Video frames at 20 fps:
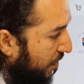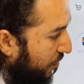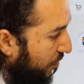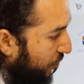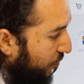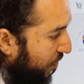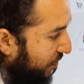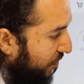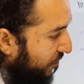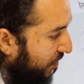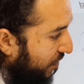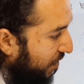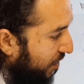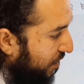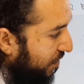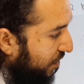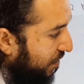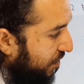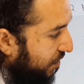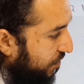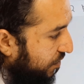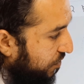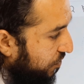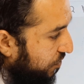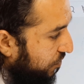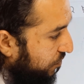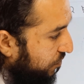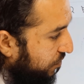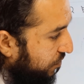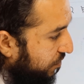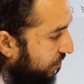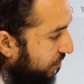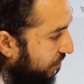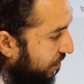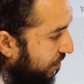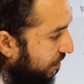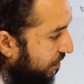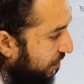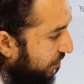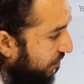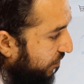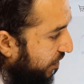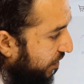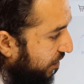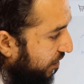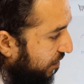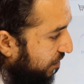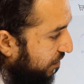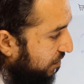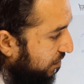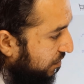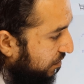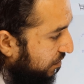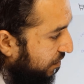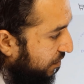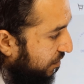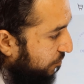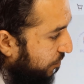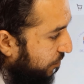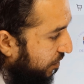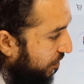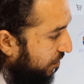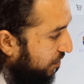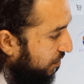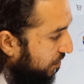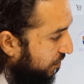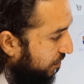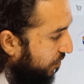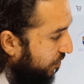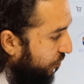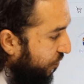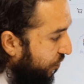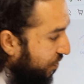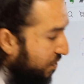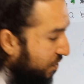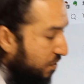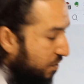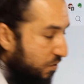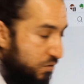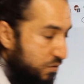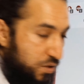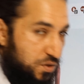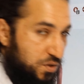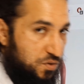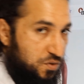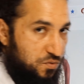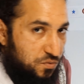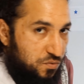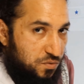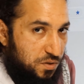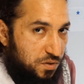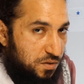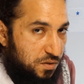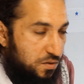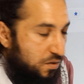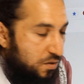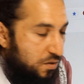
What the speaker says: We divide it into half, and this is this part which is closest to the